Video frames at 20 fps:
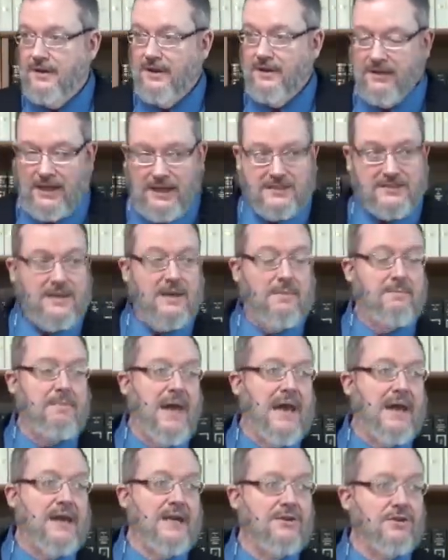Let's get
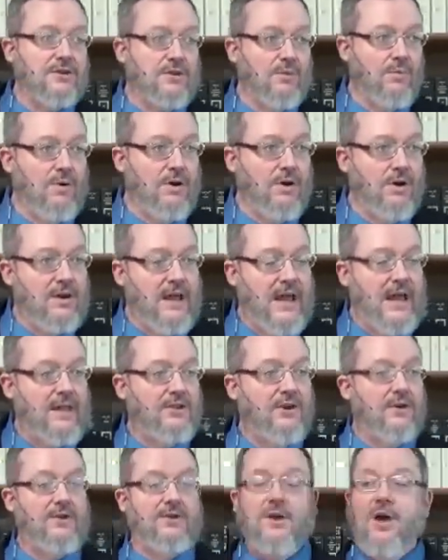back into the Word, and
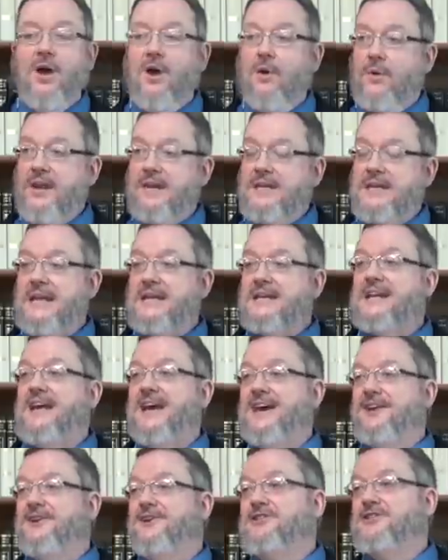there, we need
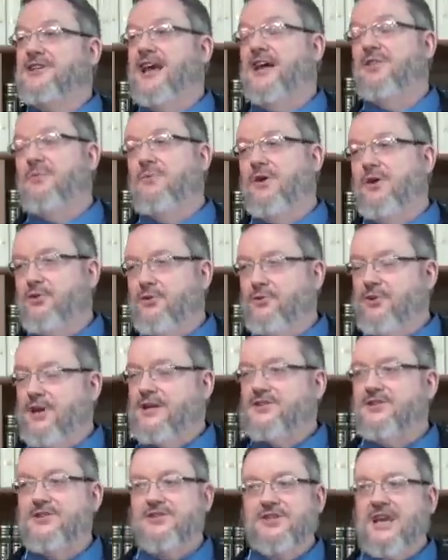to understand that one of the
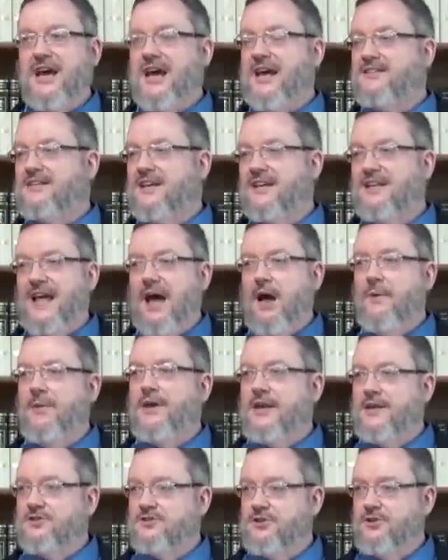reasons God's
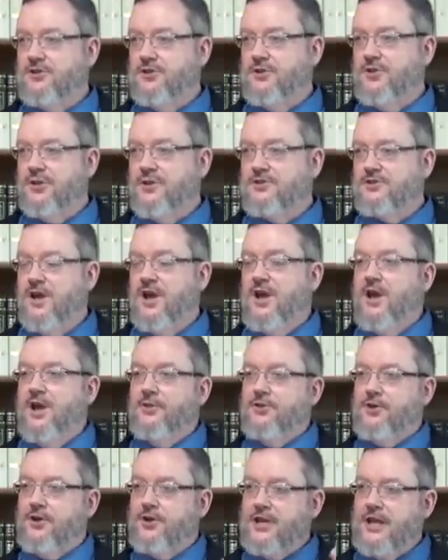allowing us to do this,
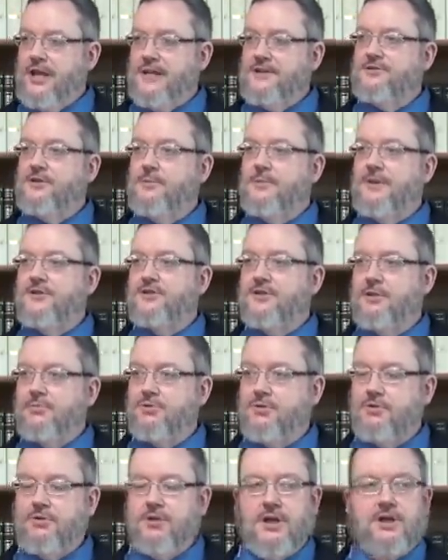there needs to be some
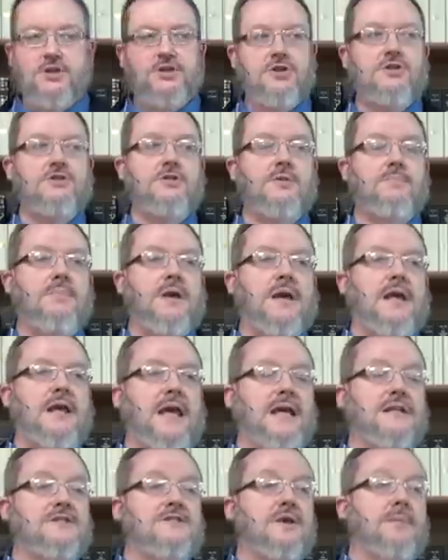traditions of men
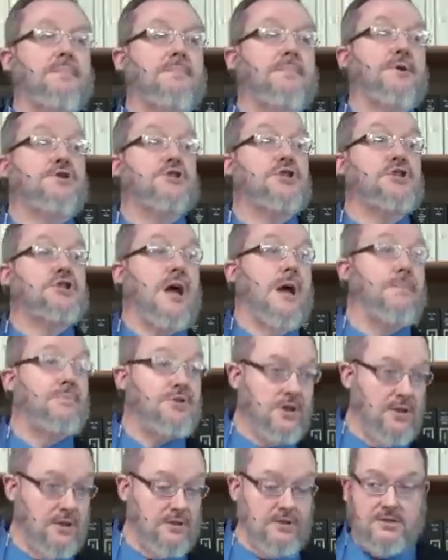and some
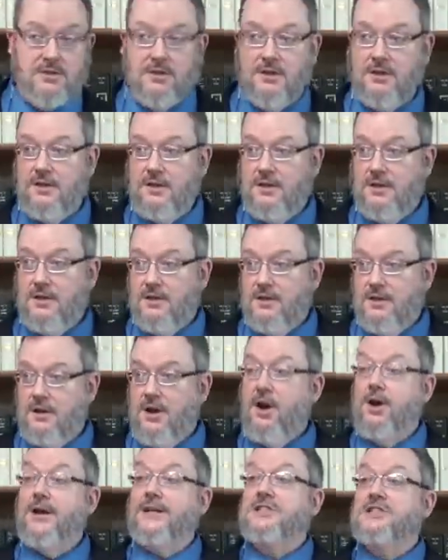presumptions
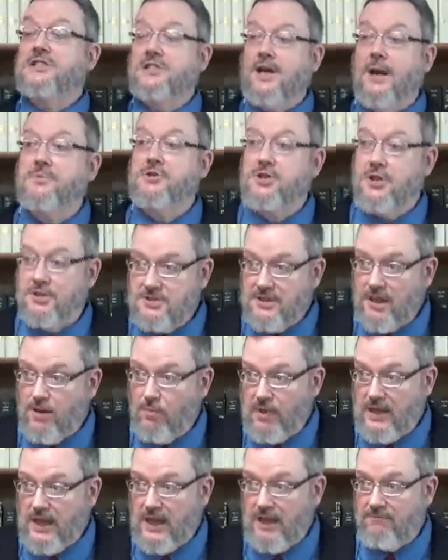or assumptions that
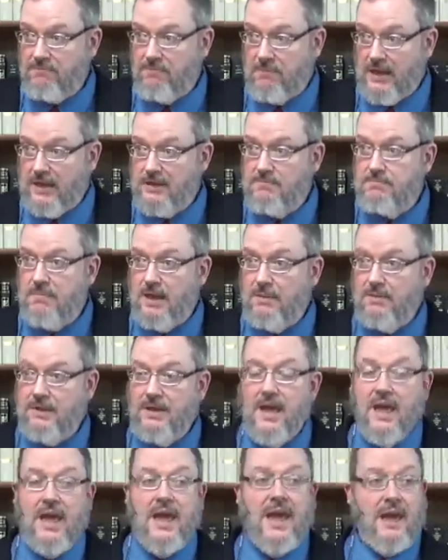we have made,
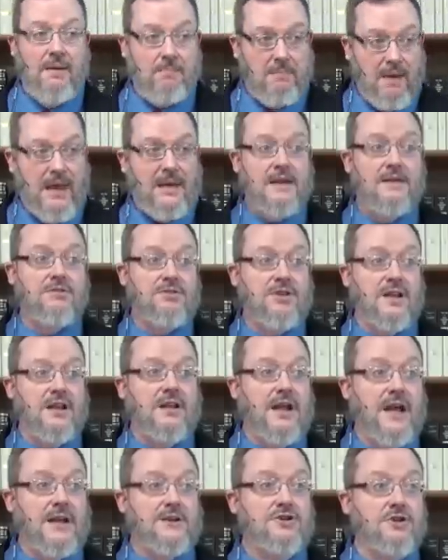maybe, and made it
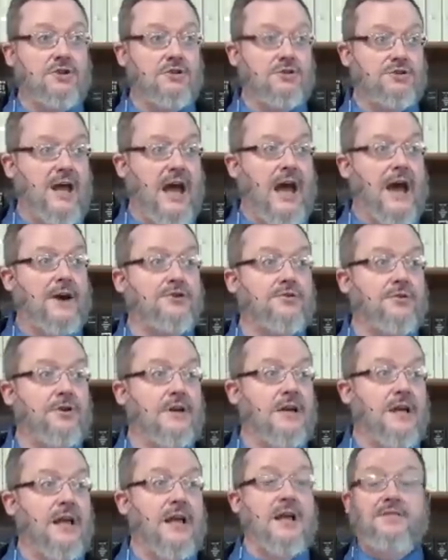theological
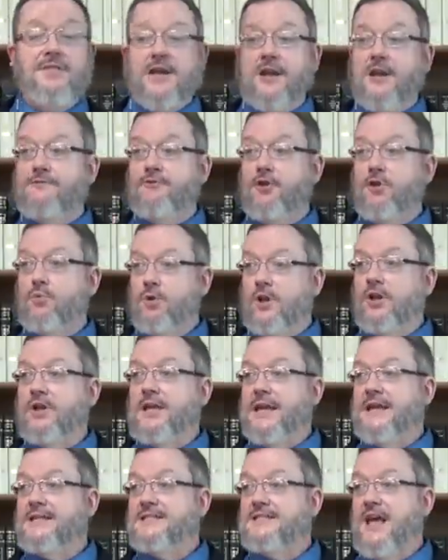doctrine that if you
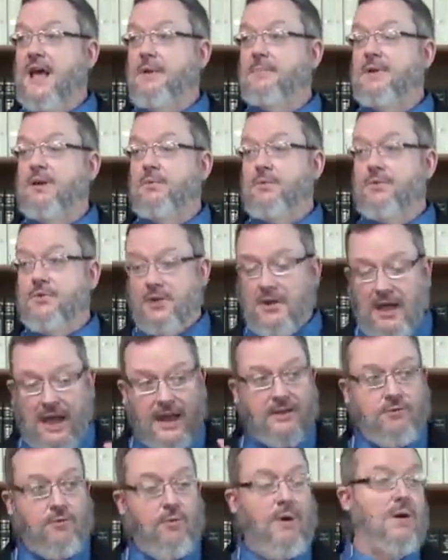really examine it with the
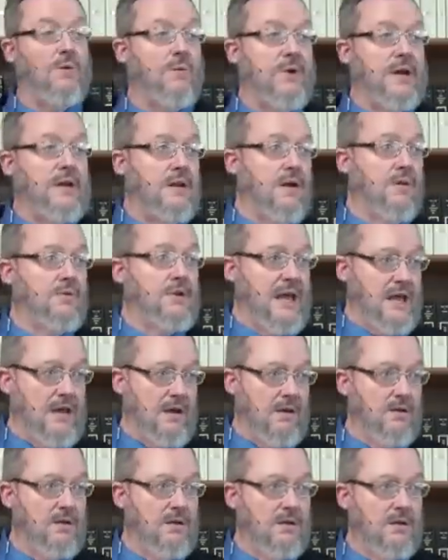light of what we know
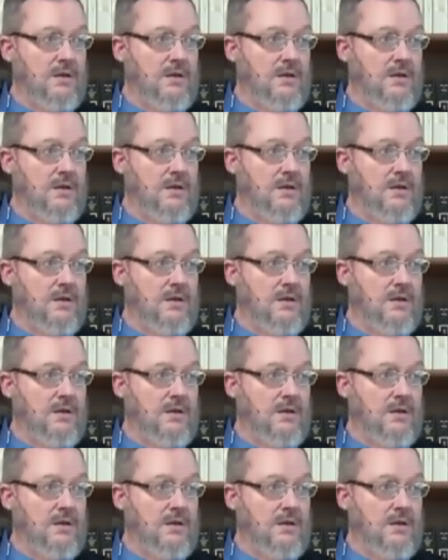now,